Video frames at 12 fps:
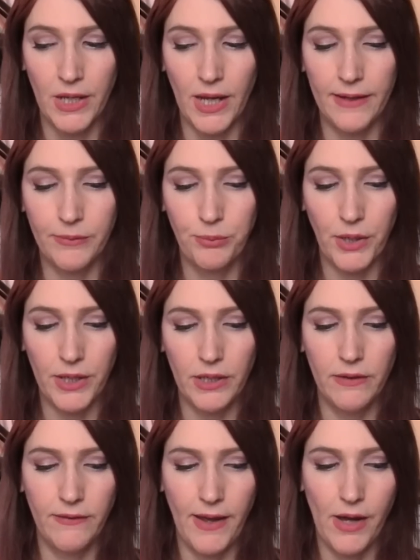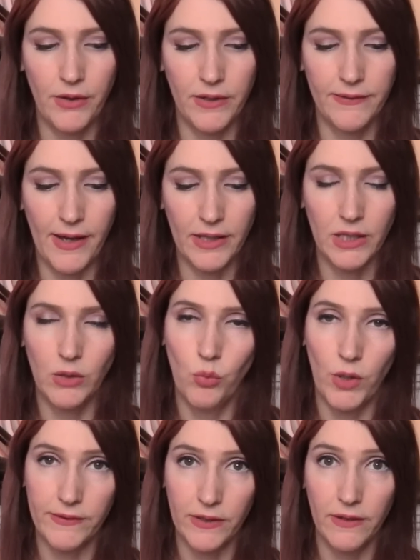it's breaking down exactly
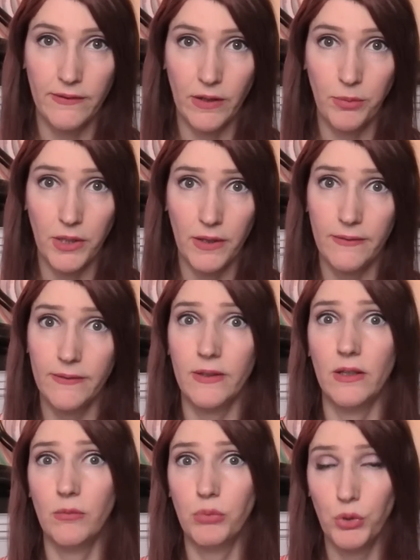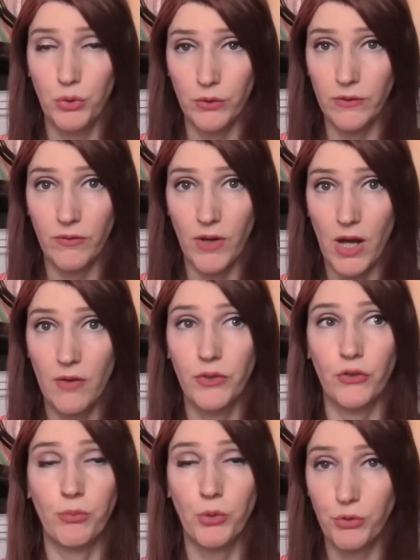what's going to take place. Pluto's involved,
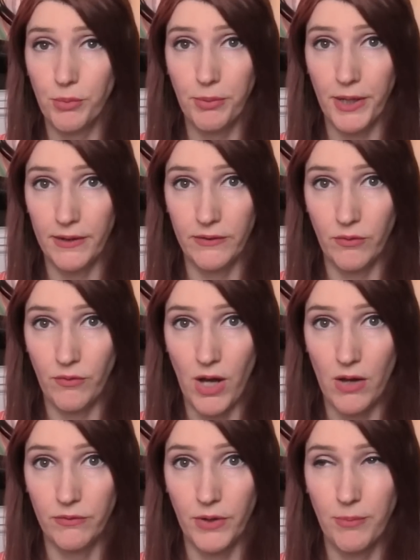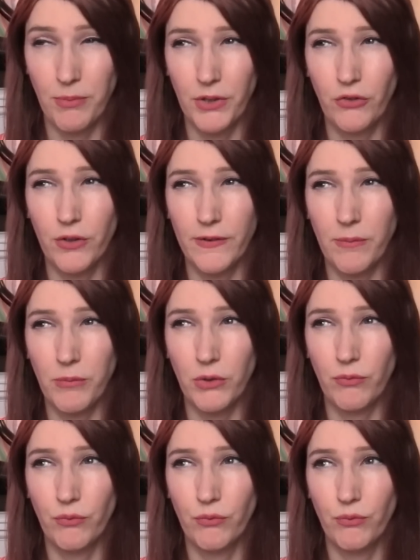there's multiple planets involved. I'm pretty sure it's up to
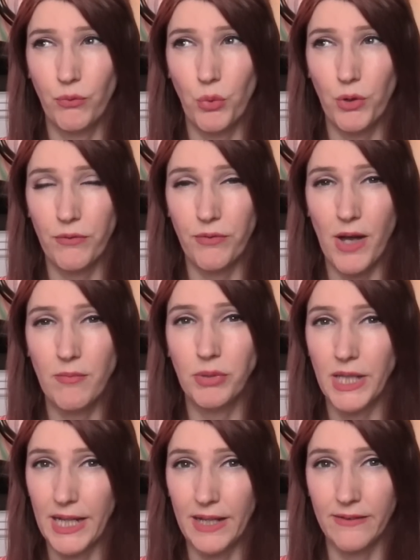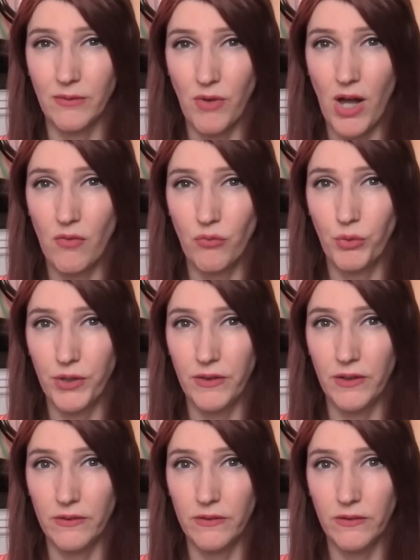four or five planets involved with
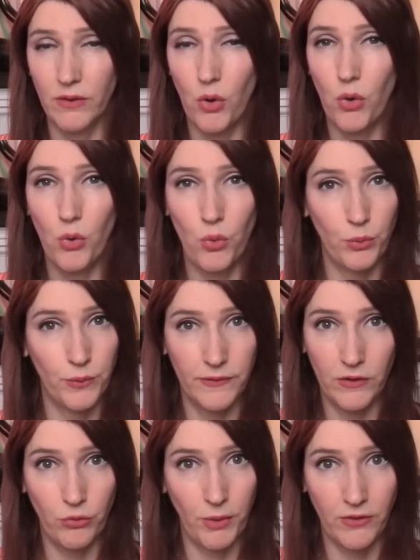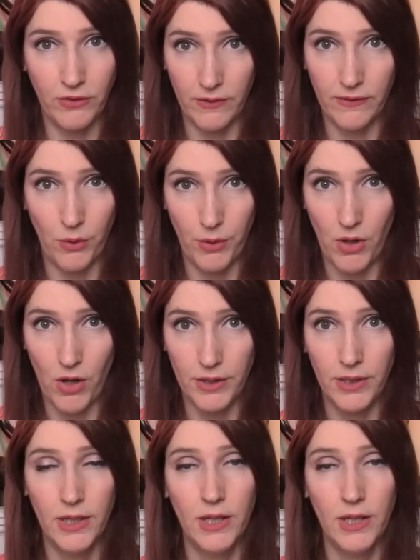this whole situation that's going on.